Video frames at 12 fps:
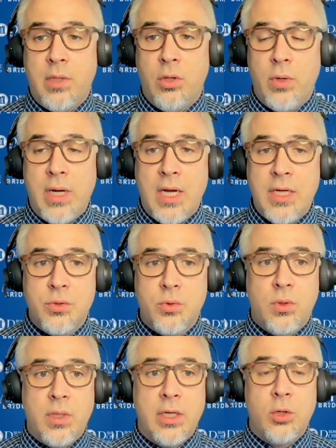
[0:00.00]
Malloy High
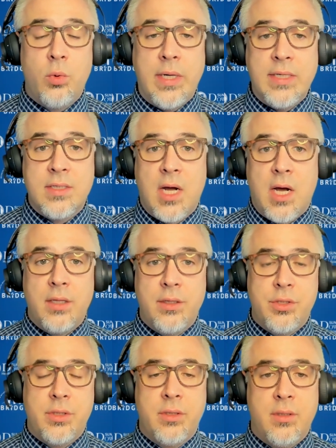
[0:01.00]
School and Queens
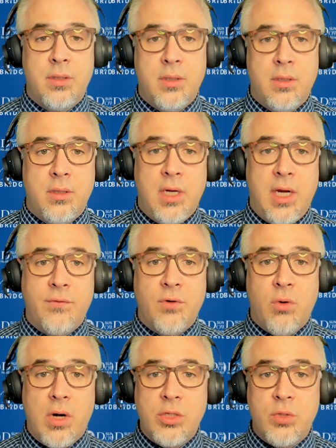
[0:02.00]
College. After
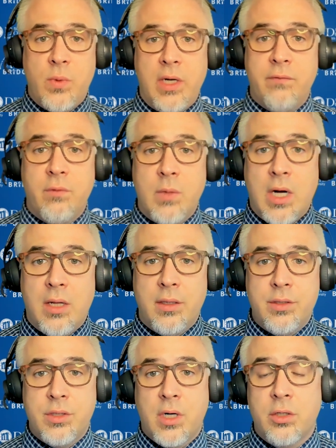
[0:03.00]
graduating from
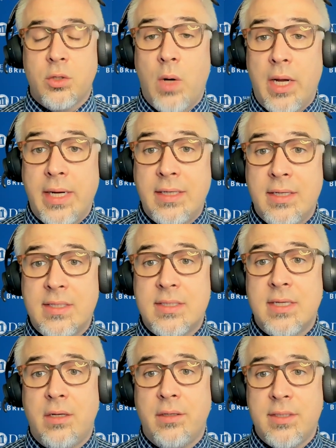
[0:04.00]
college, Dr. Wigand
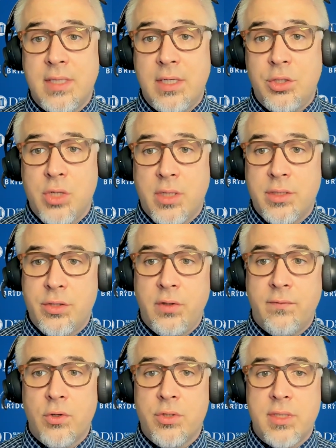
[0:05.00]
excelled at St. John's
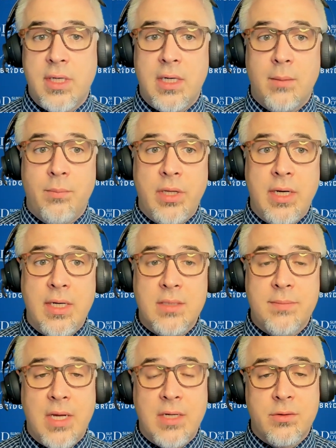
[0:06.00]
University, completing
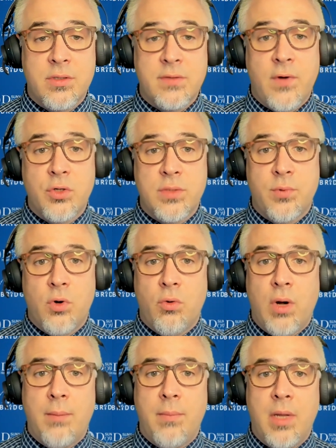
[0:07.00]
his Master's of Arts
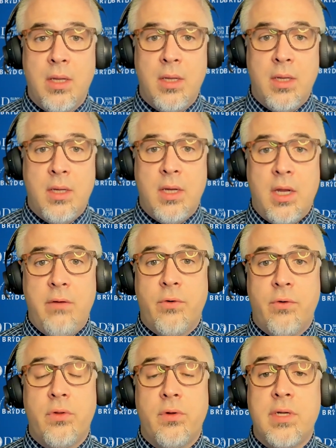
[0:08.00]
program, and
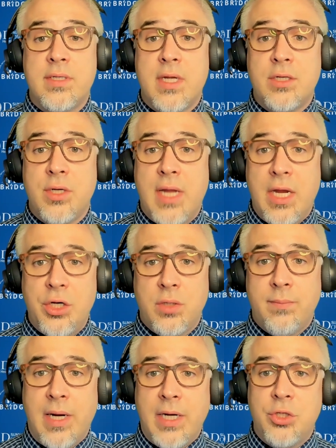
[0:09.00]
furthered his
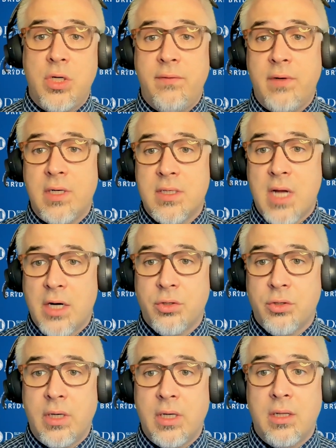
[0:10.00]
education by achieving a
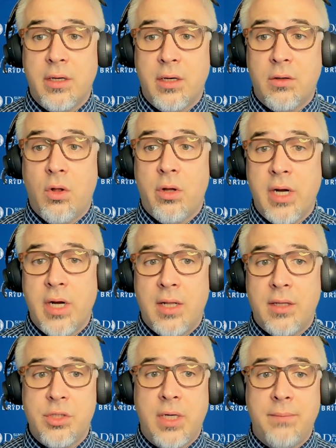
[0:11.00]
doctorate in clinical
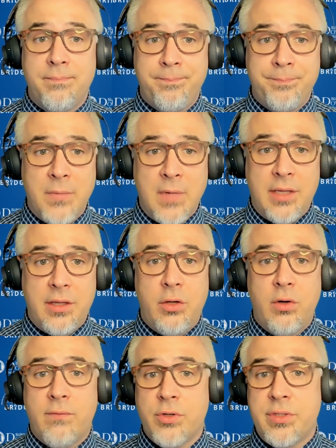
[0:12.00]
audiology at the
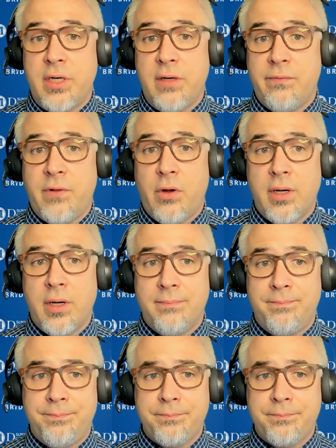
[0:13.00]
University of Florida.